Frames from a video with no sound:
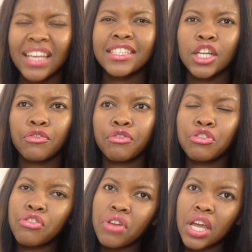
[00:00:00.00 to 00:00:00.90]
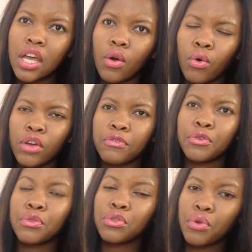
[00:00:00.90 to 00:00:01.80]
instead of 3, or if you
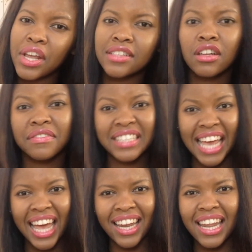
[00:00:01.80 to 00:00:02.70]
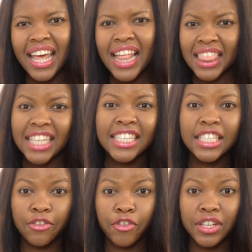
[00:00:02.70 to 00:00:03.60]
do 3 instead of 10, there's a
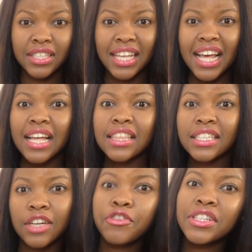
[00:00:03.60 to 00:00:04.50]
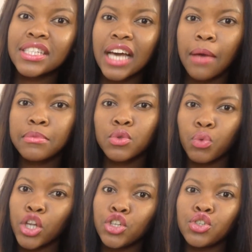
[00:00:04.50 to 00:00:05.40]
difference. The difference comes
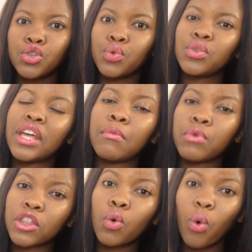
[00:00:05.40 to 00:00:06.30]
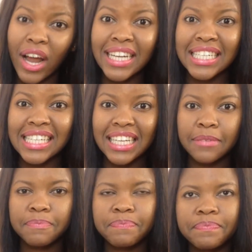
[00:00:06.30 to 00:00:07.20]
when you do them with quality.
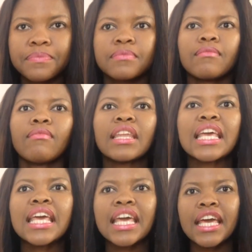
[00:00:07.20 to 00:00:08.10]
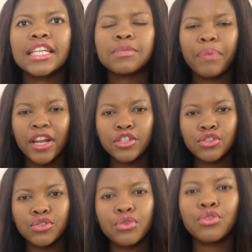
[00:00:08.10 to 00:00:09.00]
It's better
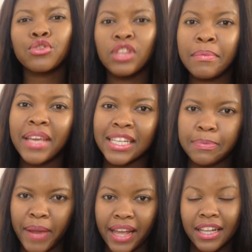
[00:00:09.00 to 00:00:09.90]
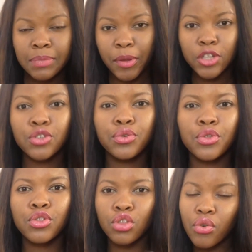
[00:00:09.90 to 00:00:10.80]
to do, let me explain. It's better to
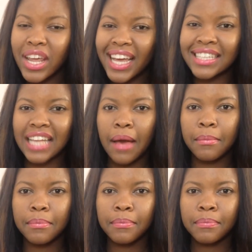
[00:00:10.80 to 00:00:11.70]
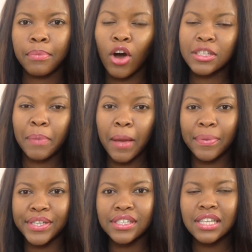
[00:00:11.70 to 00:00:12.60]
do 3 exam past
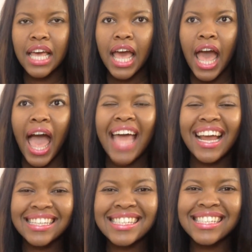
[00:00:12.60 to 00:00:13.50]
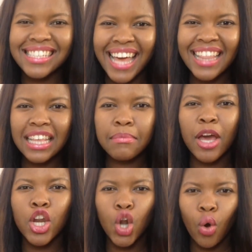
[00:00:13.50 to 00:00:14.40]
papers and understand them
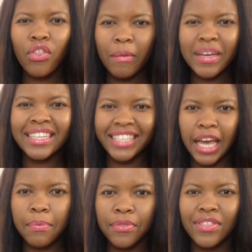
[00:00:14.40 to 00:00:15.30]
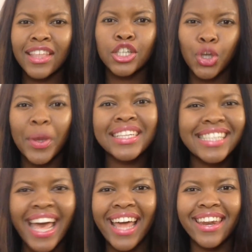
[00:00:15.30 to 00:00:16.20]
and know them in depth than doing
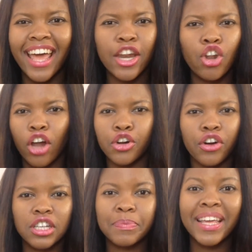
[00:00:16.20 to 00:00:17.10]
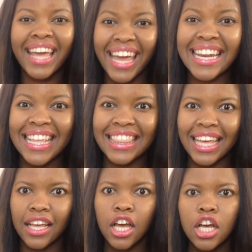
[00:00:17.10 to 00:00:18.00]
10 and not grasping
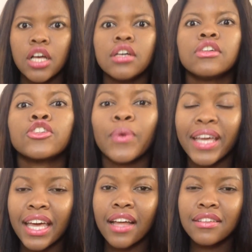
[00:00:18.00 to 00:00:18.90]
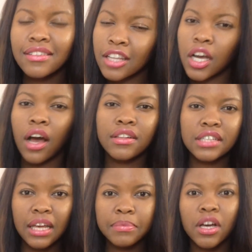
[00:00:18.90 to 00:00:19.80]
anything. So again, the
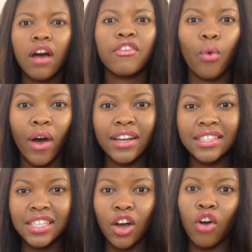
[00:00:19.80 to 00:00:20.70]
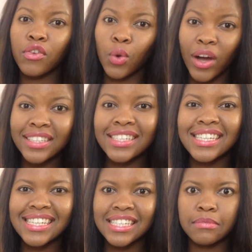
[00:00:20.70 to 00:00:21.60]
concept of quality over
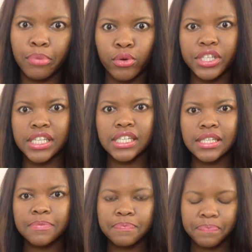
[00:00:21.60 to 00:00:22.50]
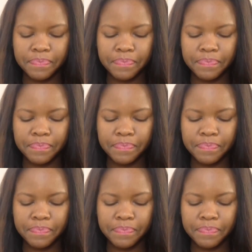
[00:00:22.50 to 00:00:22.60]
quantity is important.